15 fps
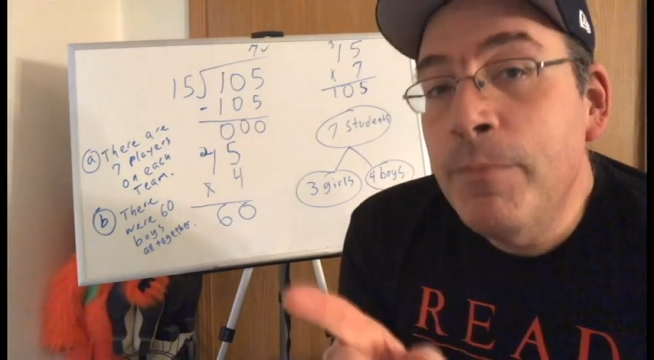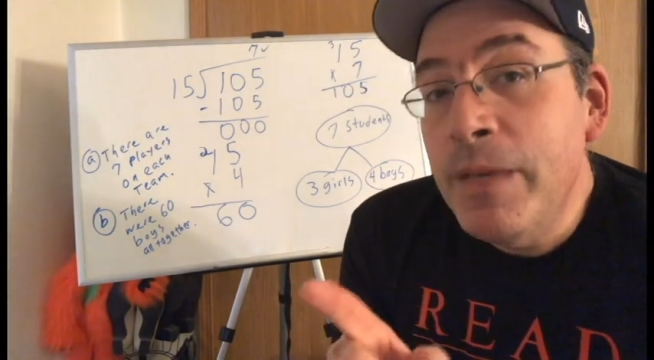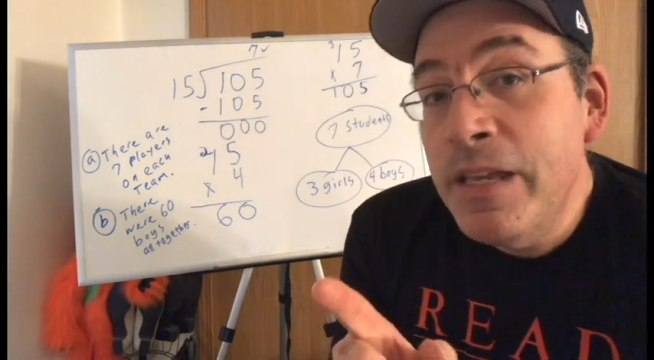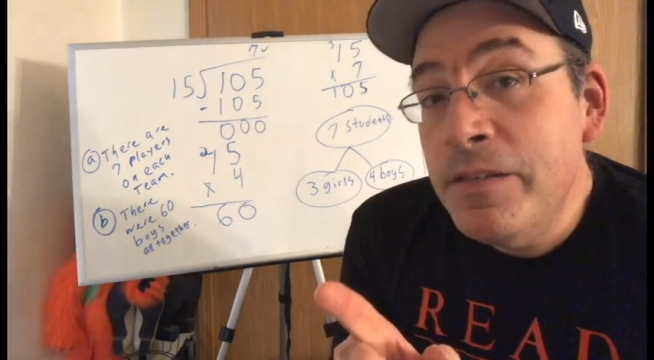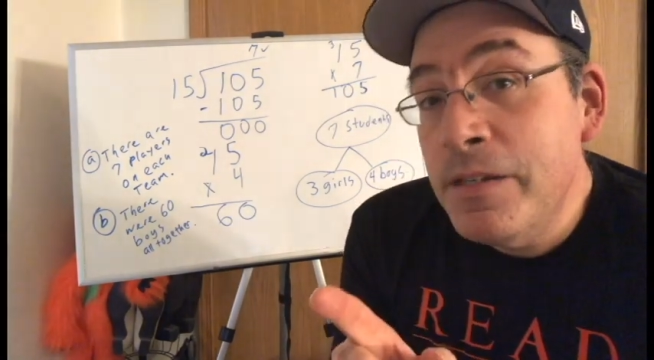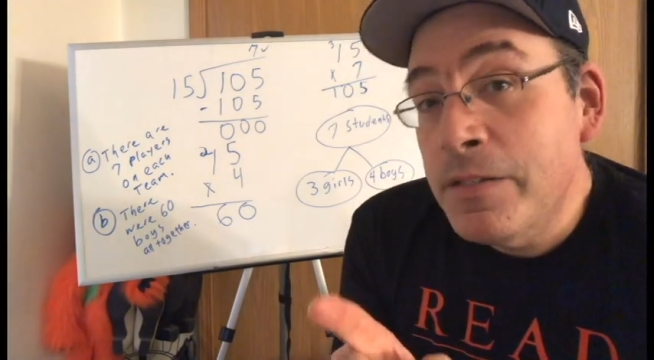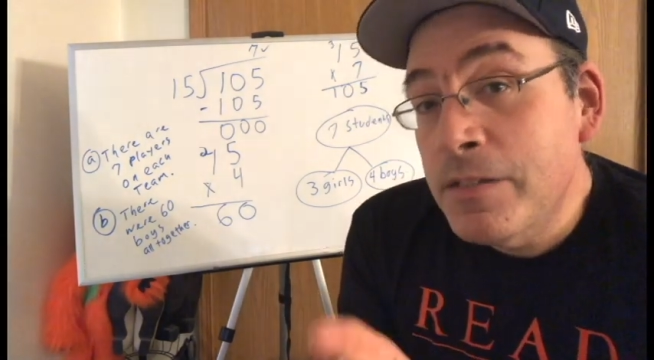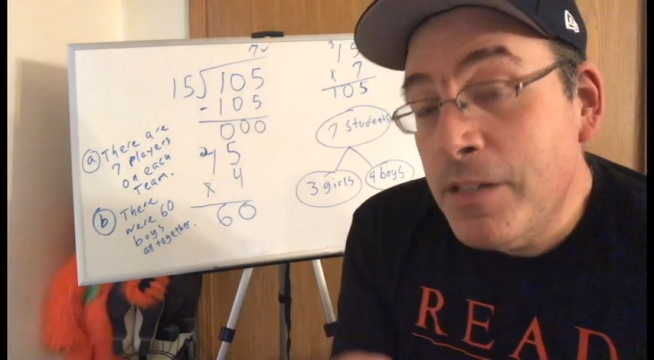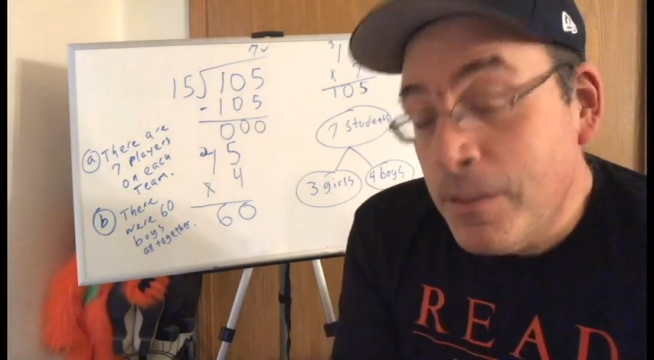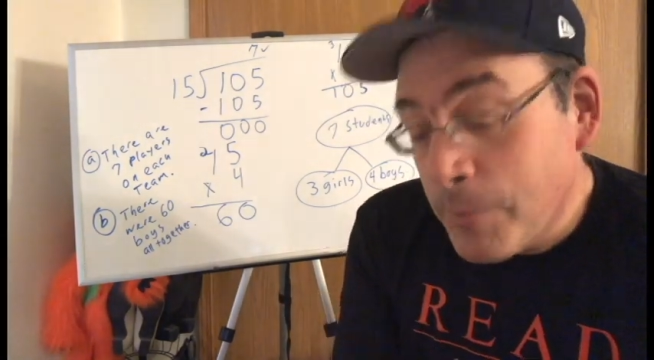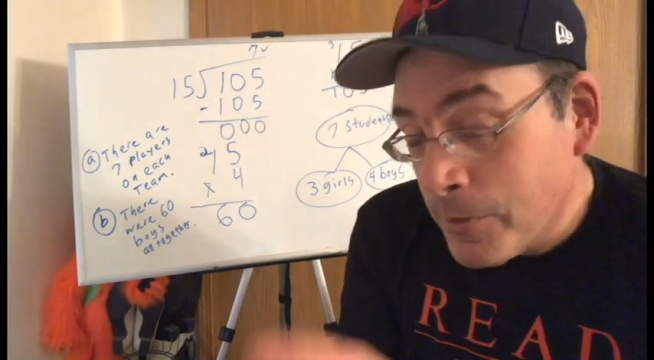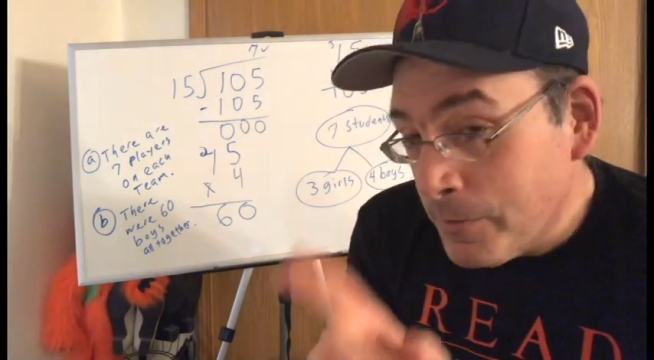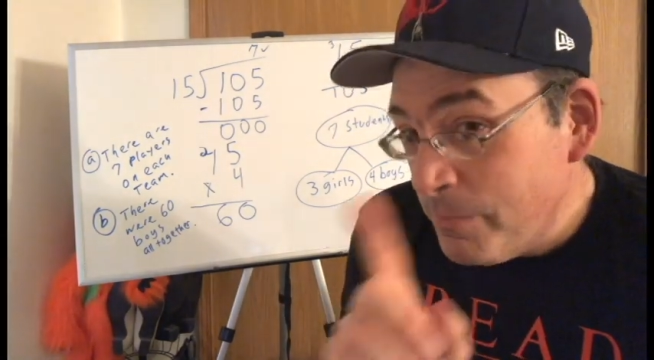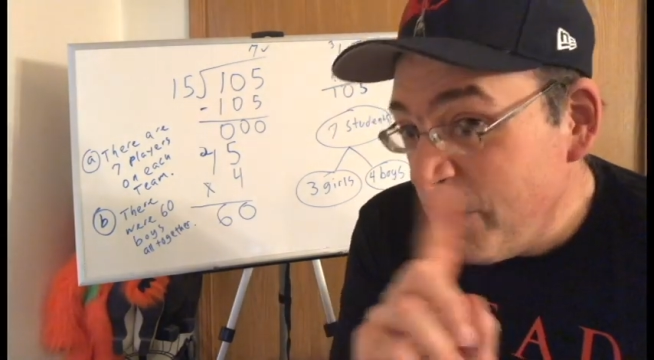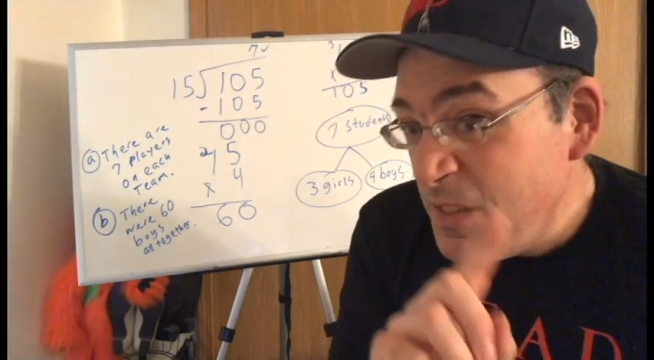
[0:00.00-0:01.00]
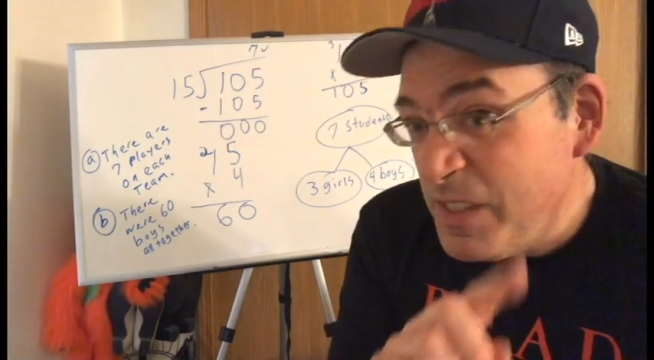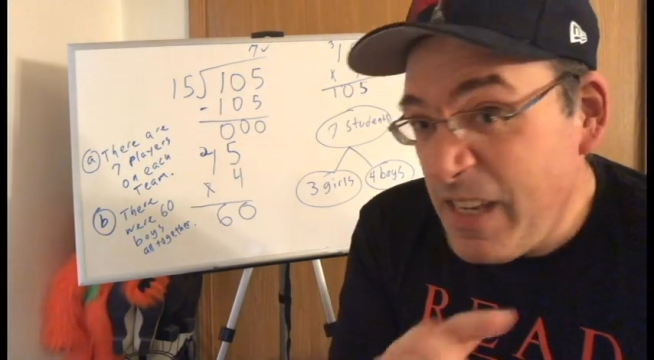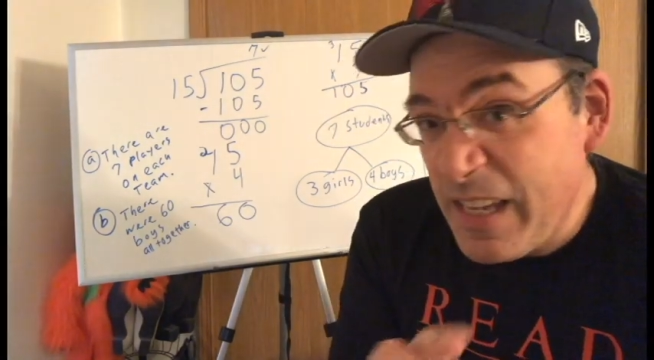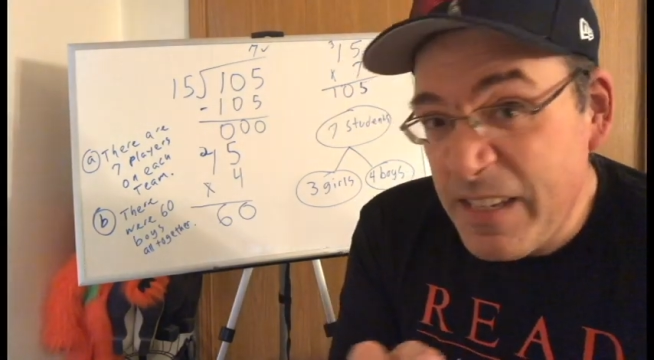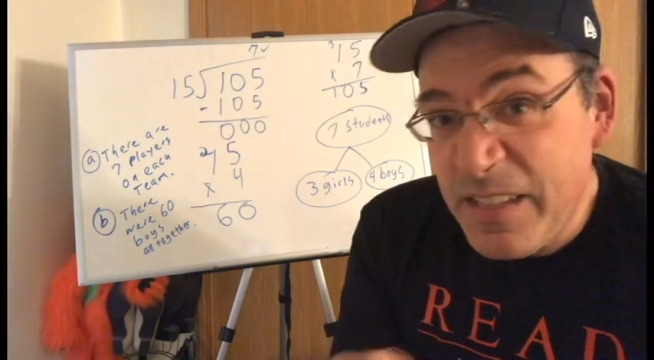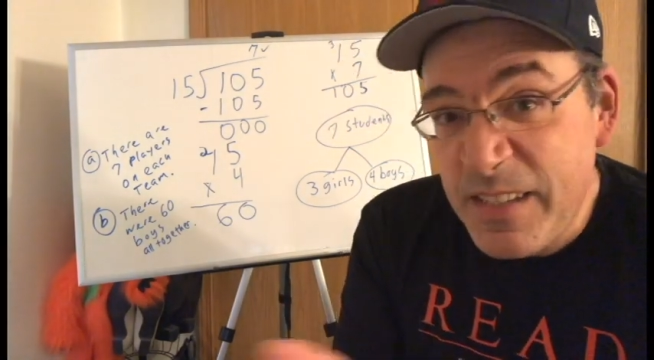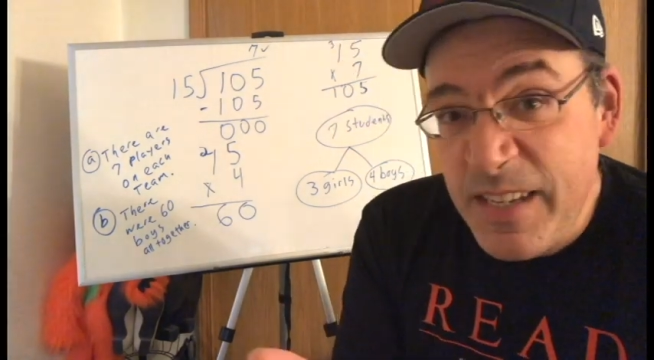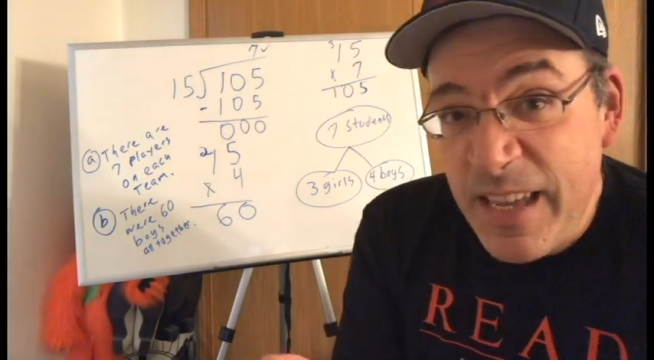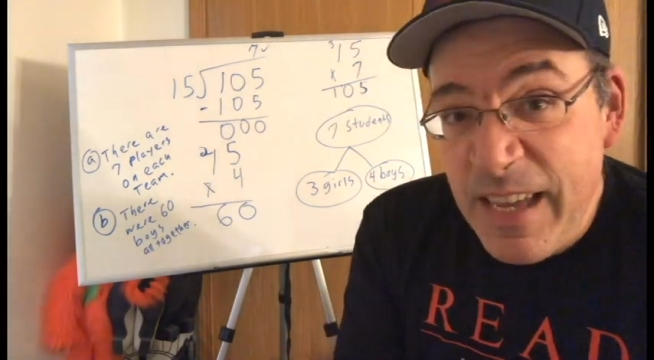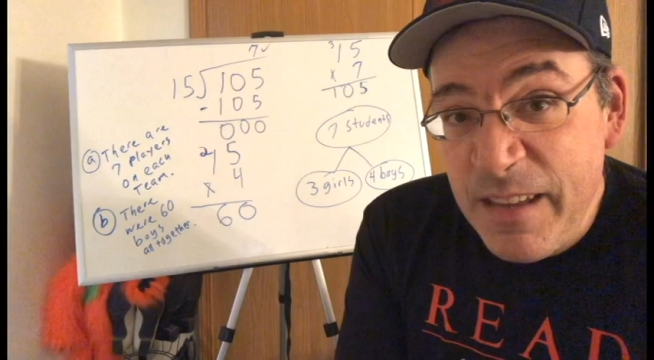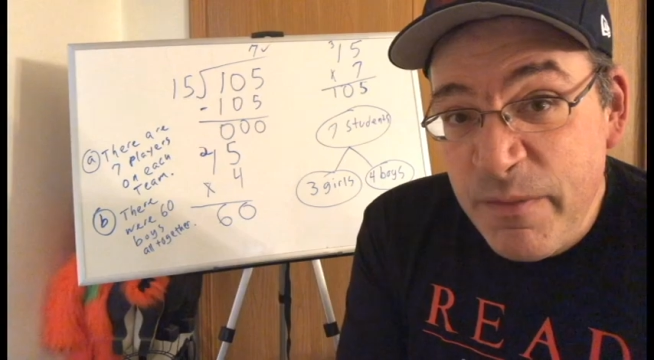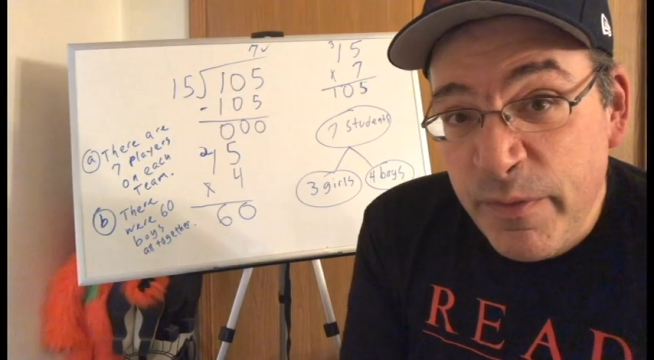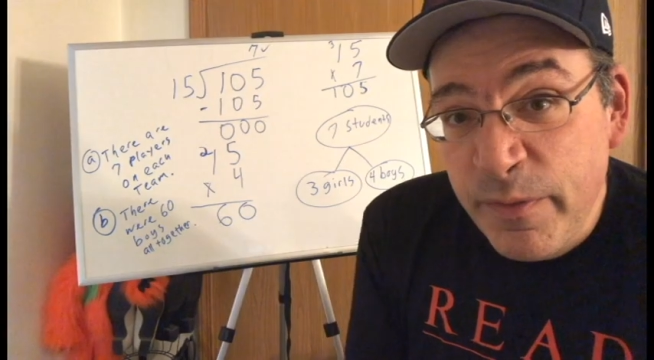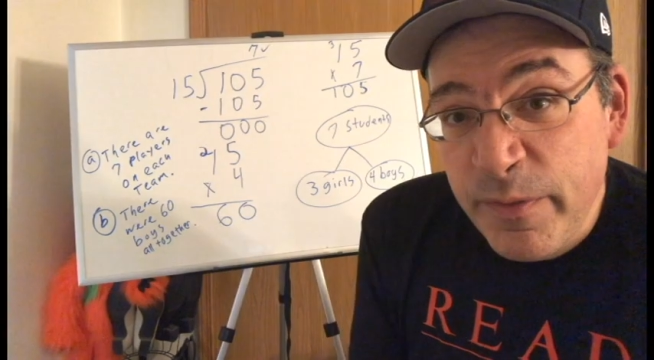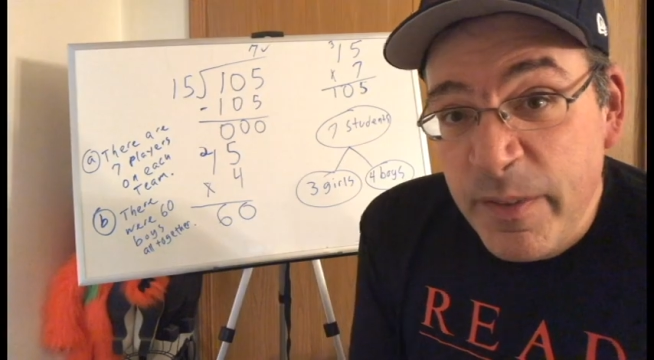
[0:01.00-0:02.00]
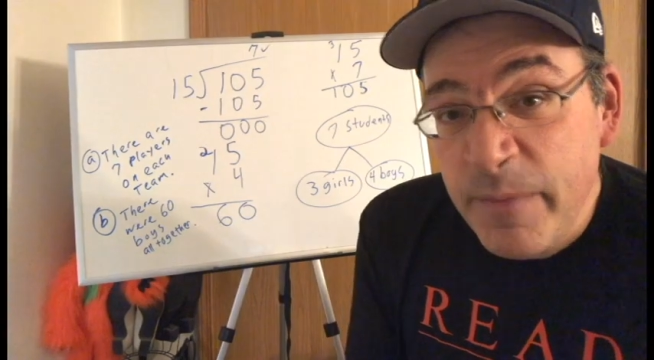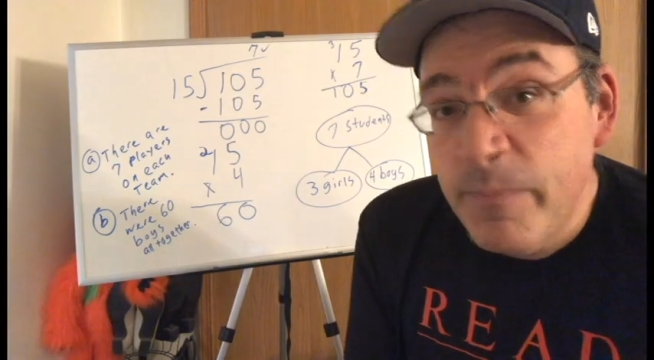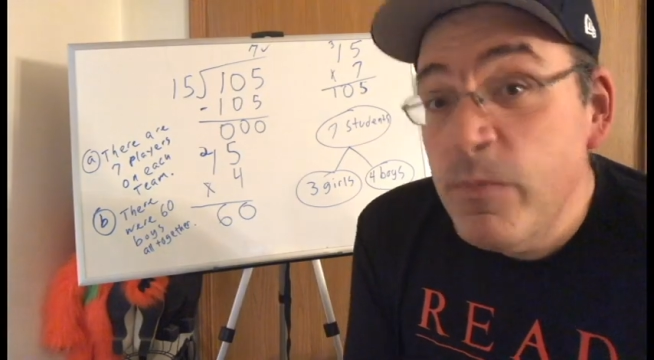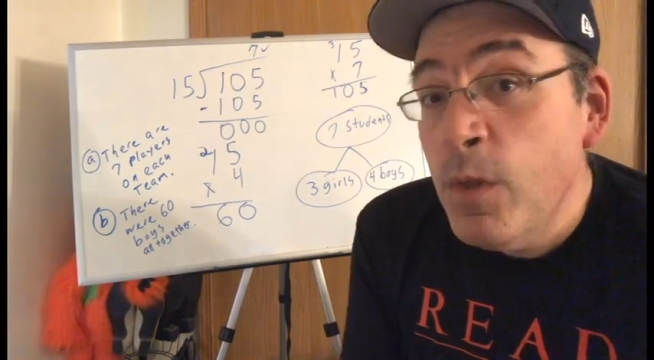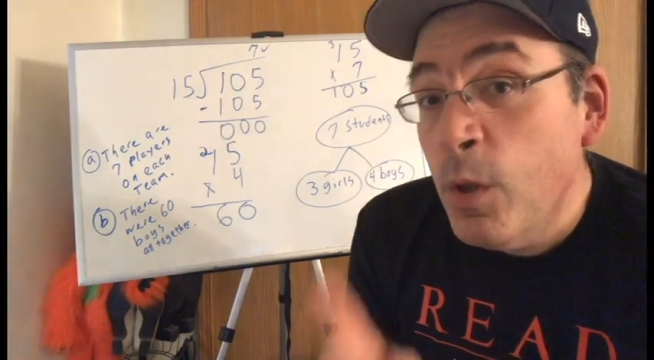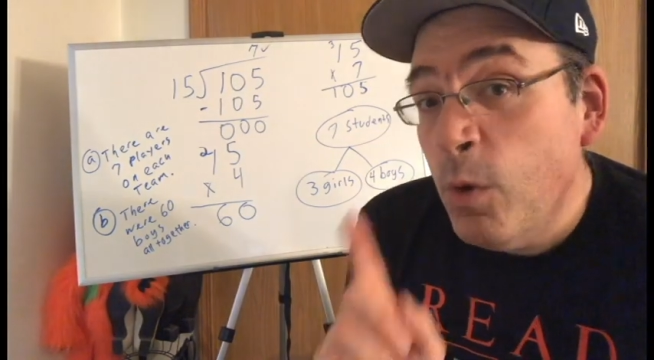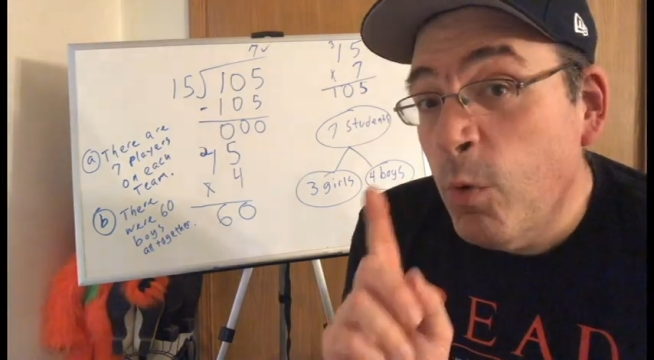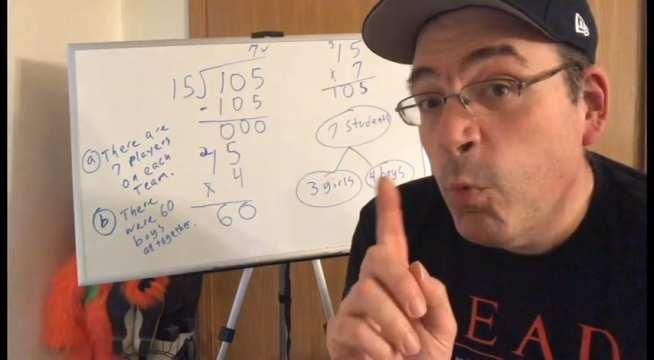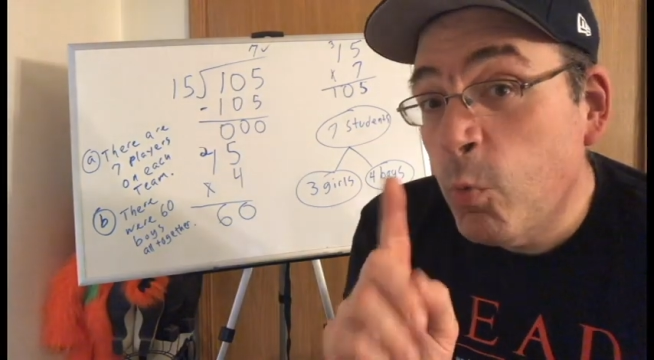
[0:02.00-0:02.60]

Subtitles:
Have an amazing summer. Stay safe.